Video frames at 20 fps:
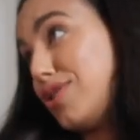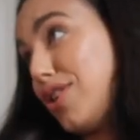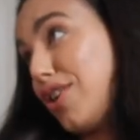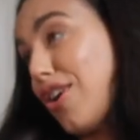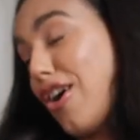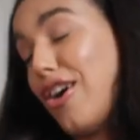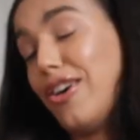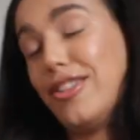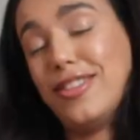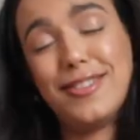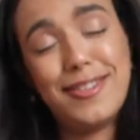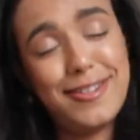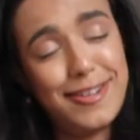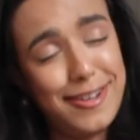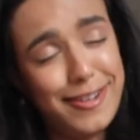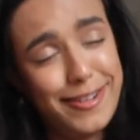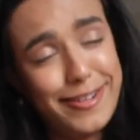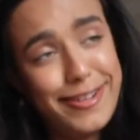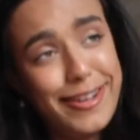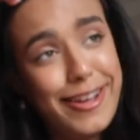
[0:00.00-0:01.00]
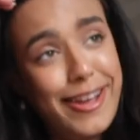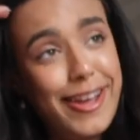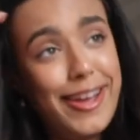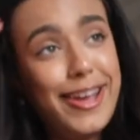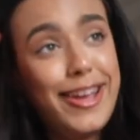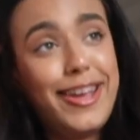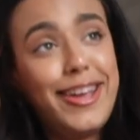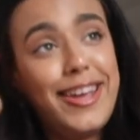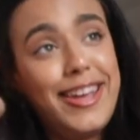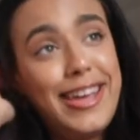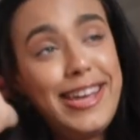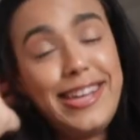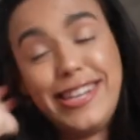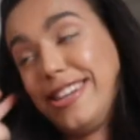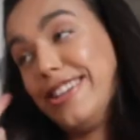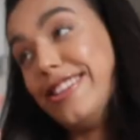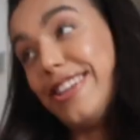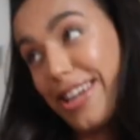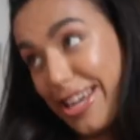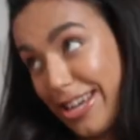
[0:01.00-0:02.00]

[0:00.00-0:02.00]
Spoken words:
girl, you look